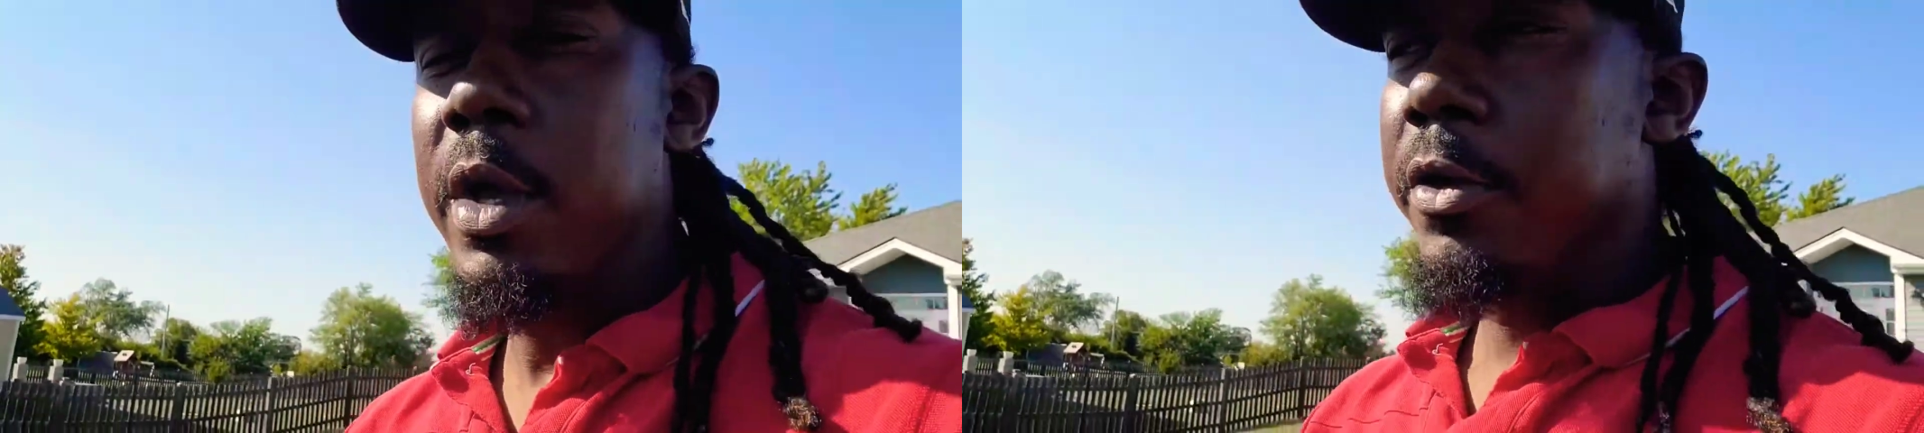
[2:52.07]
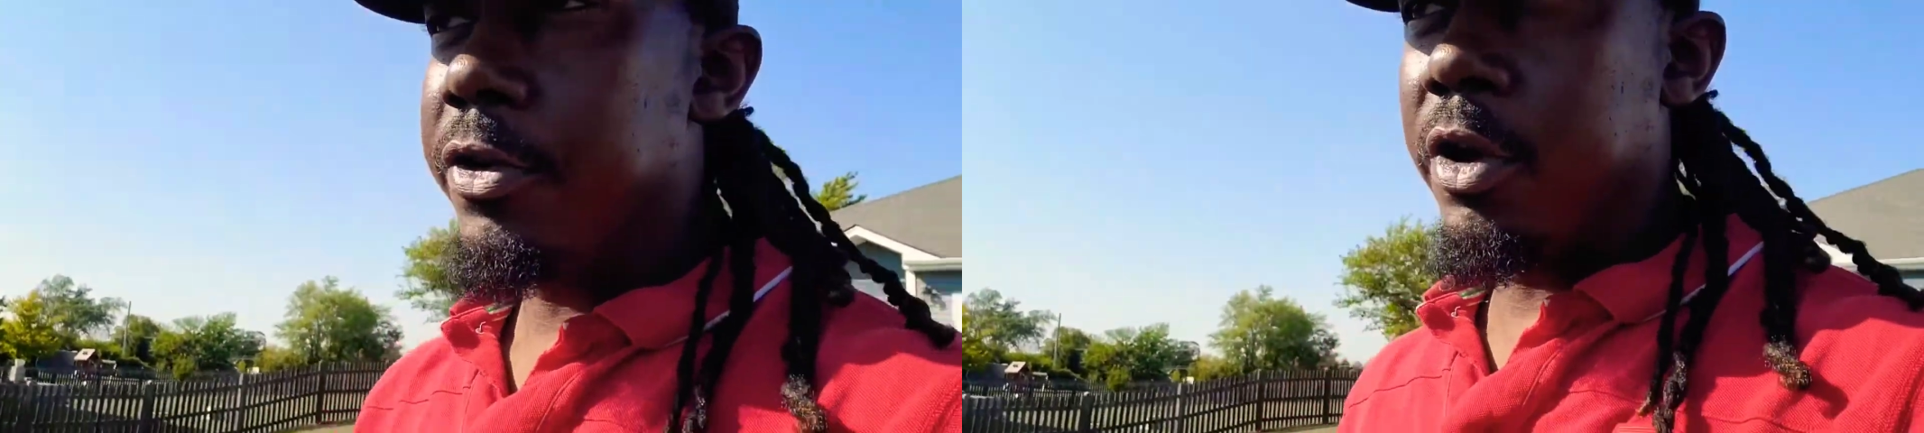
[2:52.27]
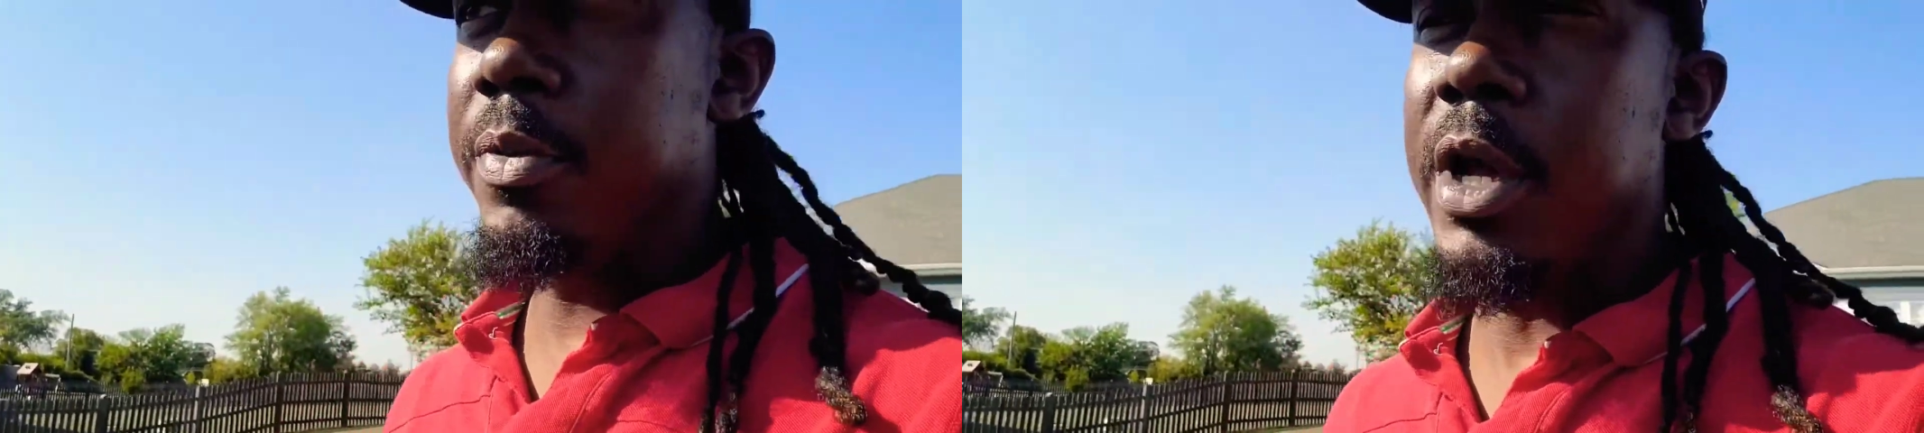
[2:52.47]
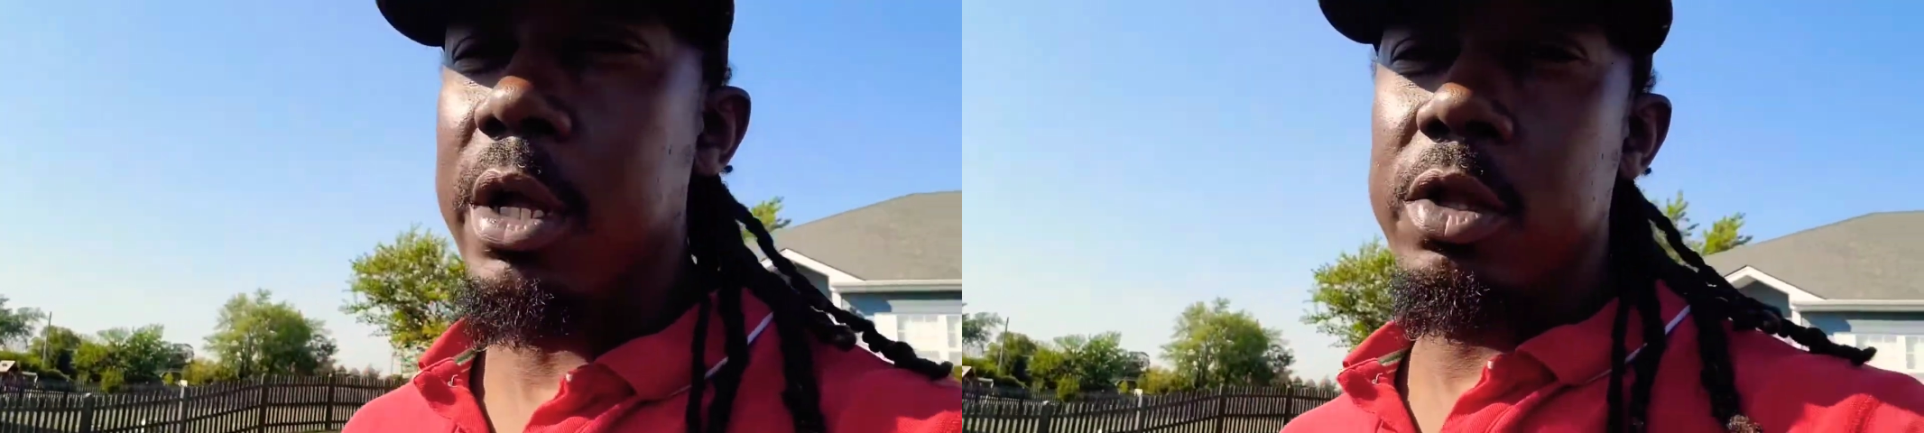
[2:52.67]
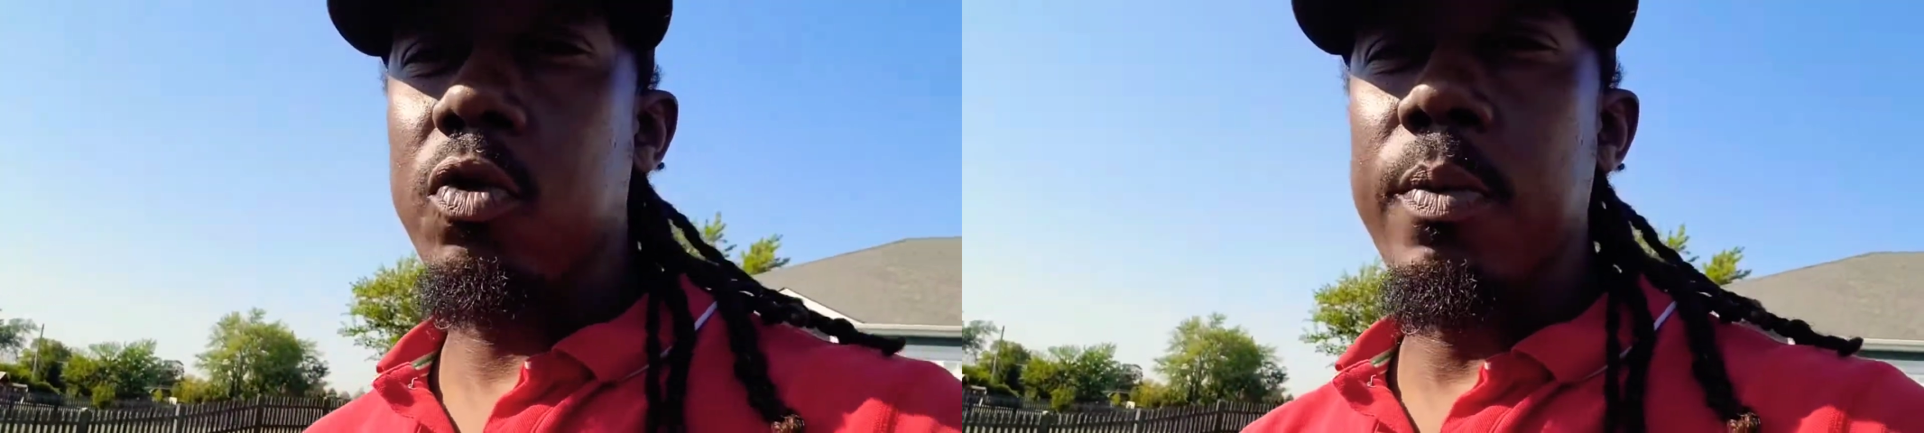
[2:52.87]
She'll be out
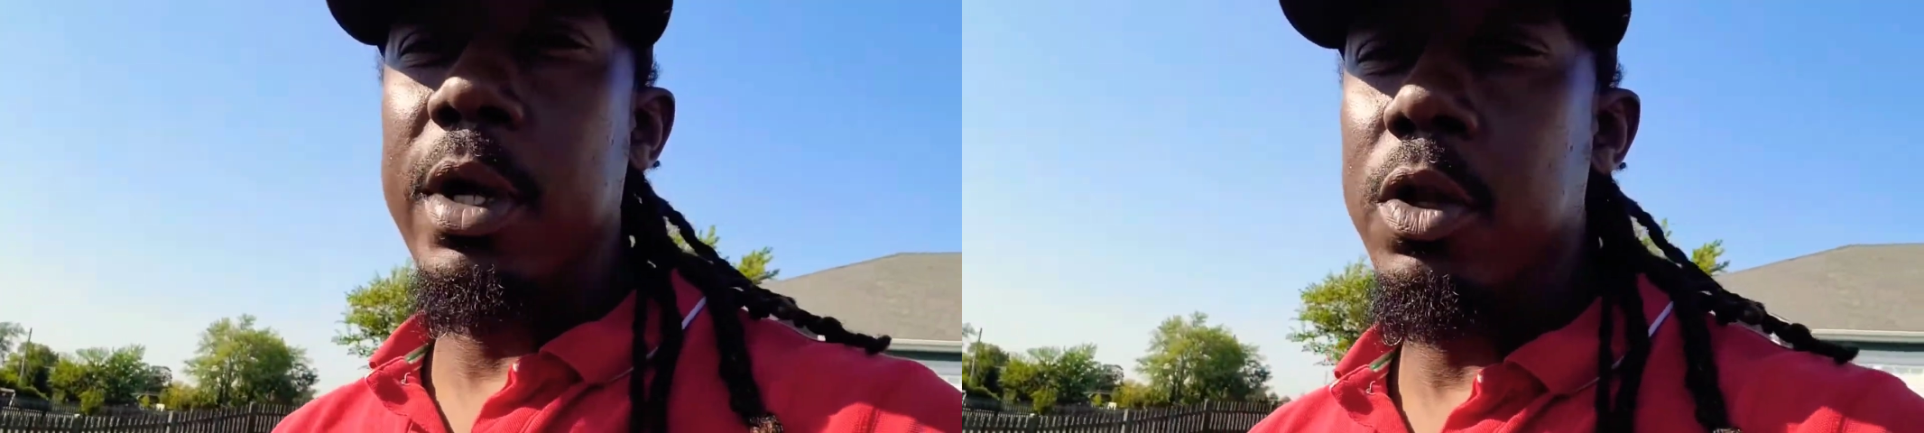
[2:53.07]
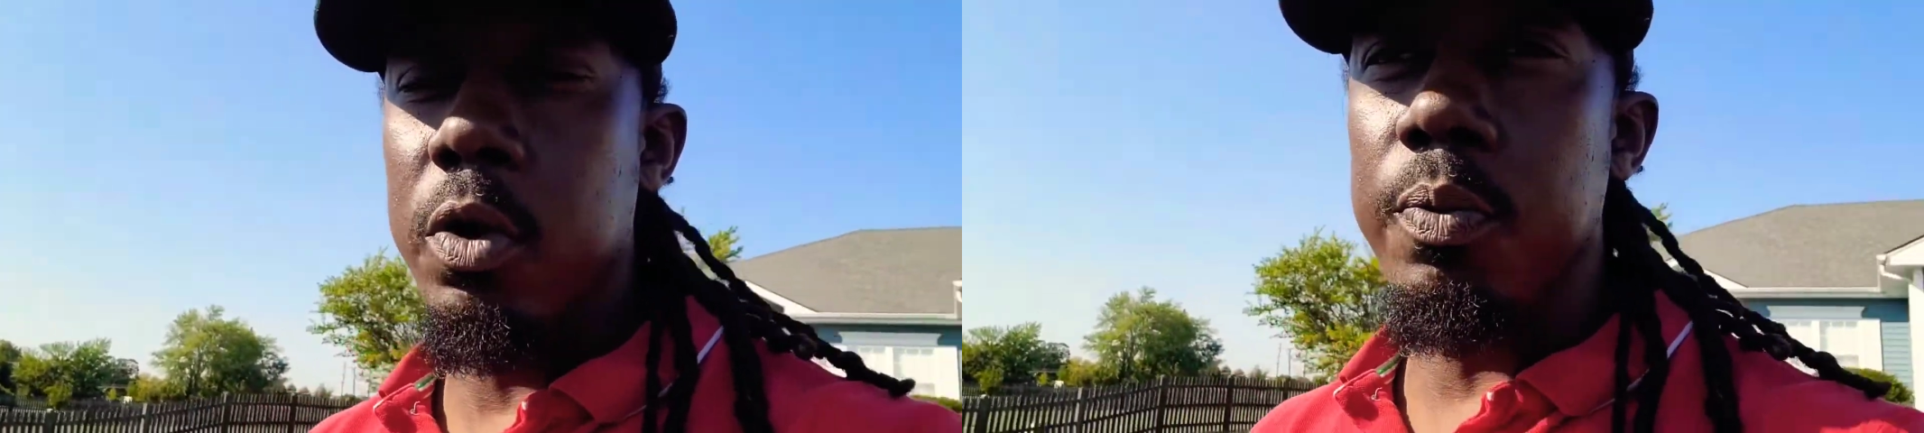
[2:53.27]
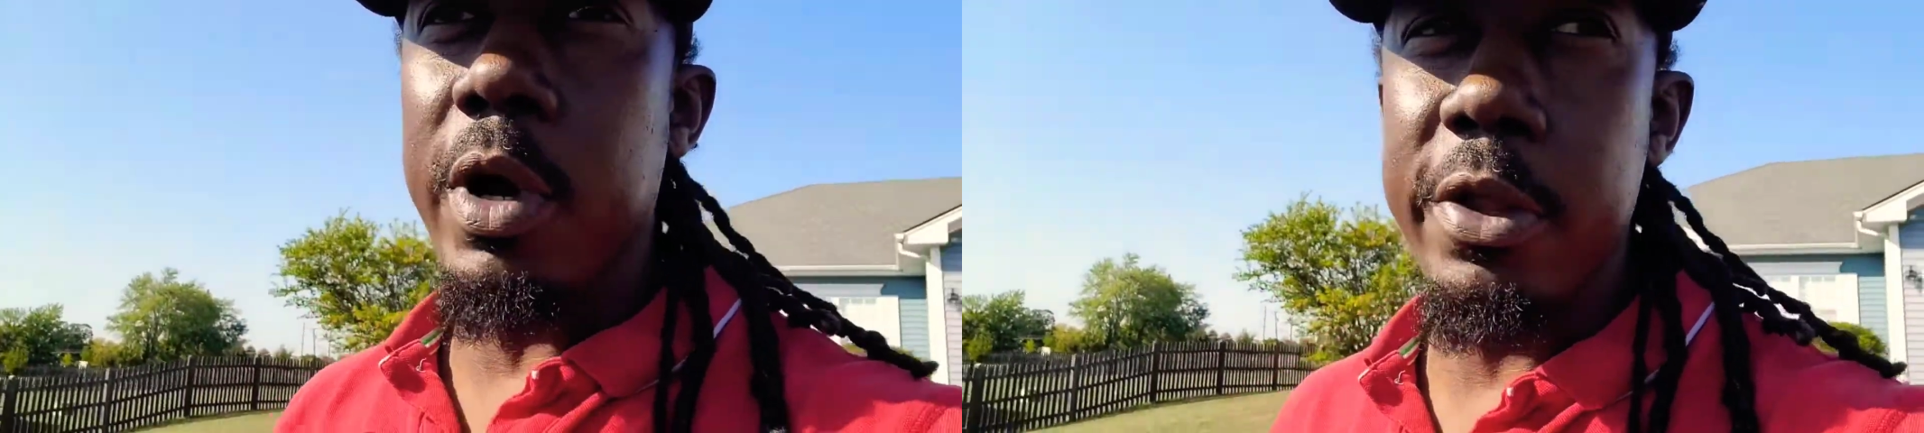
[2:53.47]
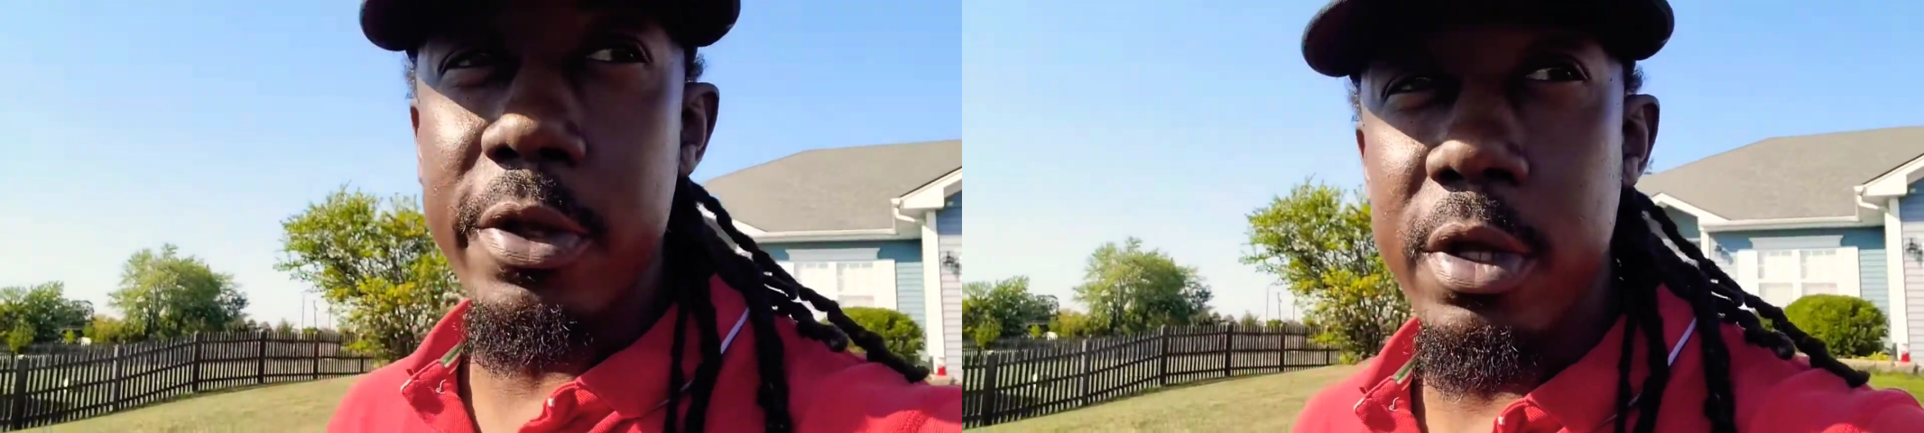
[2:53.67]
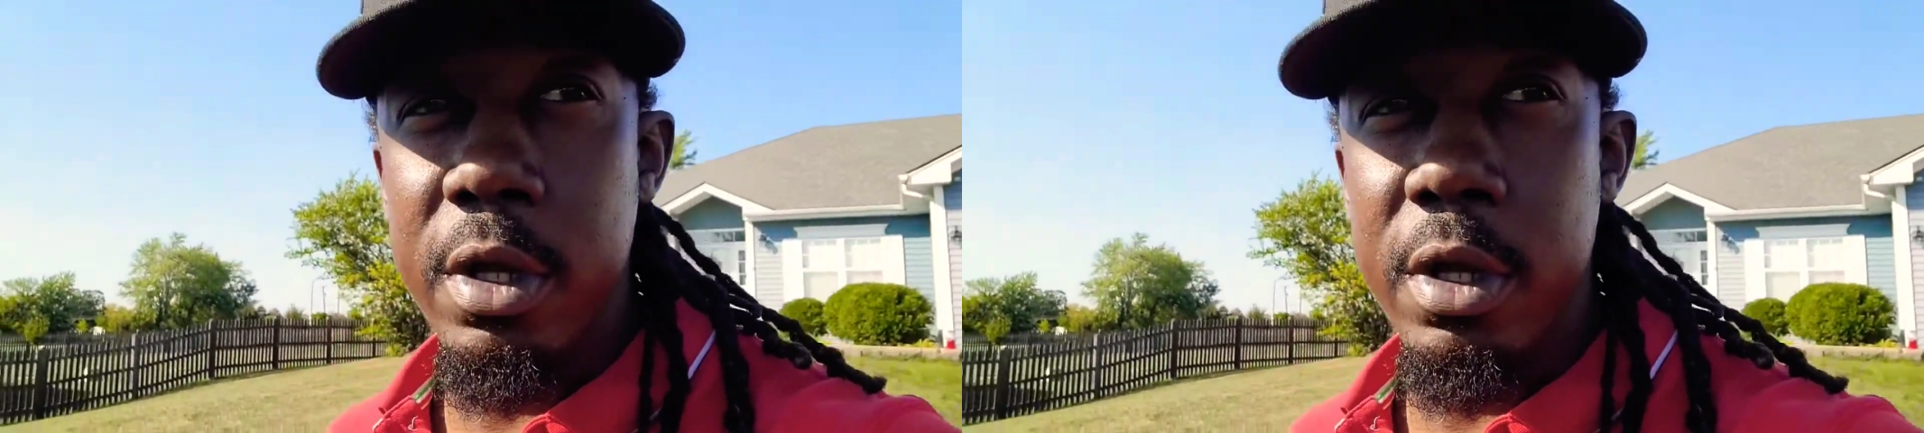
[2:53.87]
there with my little brother.